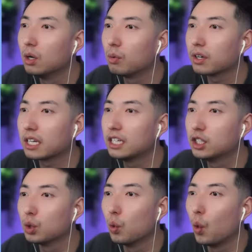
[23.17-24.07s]
We're gonna
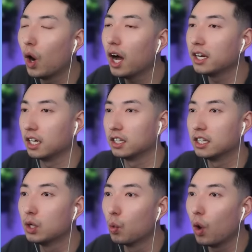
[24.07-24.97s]
do one
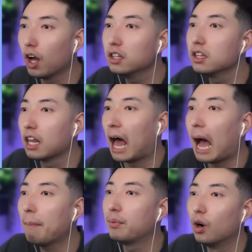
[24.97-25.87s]

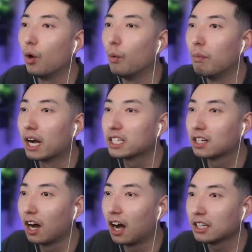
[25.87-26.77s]
lap. Oh my
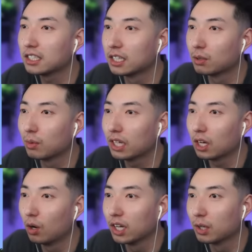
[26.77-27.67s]
gosh, here we
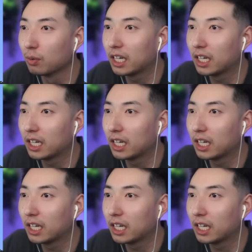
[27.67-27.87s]
go, here we